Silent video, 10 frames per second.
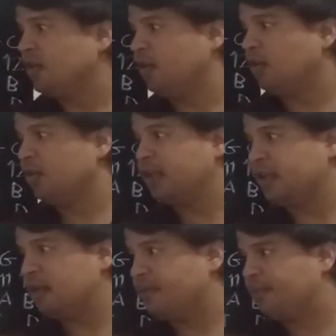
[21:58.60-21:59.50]
On
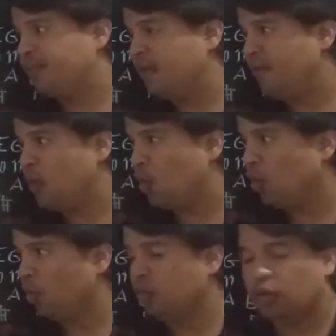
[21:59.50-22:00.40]
the 5th
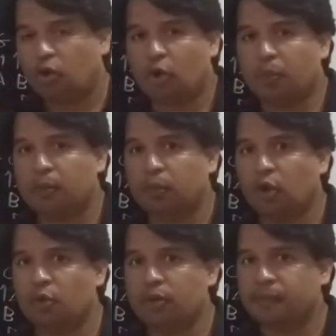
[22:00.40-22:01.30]
hole
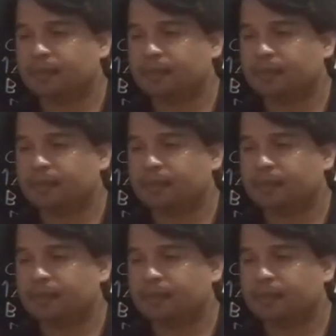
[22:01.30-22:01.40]
overblow,